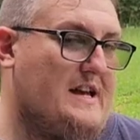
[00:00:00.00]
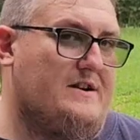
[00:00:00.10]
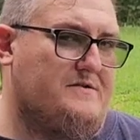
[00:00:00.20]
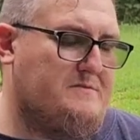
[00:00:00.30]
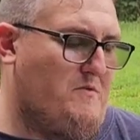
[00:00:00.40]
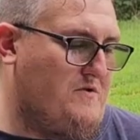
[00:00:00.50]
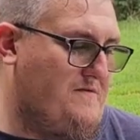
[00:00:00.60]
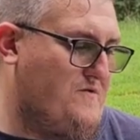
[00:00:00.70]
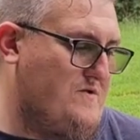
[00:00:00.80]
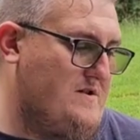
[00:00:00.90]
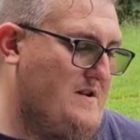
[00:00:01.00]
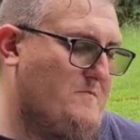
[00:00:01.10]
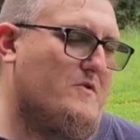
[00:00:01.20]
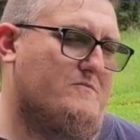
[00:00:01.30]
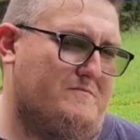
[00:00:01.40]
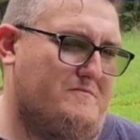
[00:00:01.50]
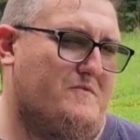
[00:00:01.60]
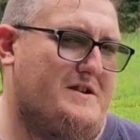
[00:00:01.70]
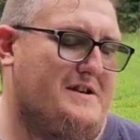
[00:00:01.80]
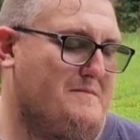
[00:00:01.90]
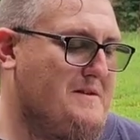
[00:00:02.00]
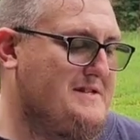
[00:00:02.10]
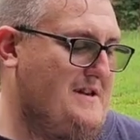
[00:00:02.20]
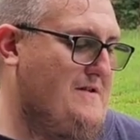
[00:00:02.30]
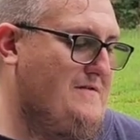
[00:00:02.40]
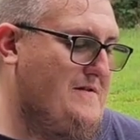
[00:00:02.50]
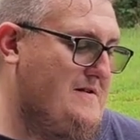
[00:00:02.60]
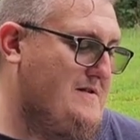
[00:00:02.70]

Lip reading: I ain't gonna spoil it for you. I'm gonna read it to myself.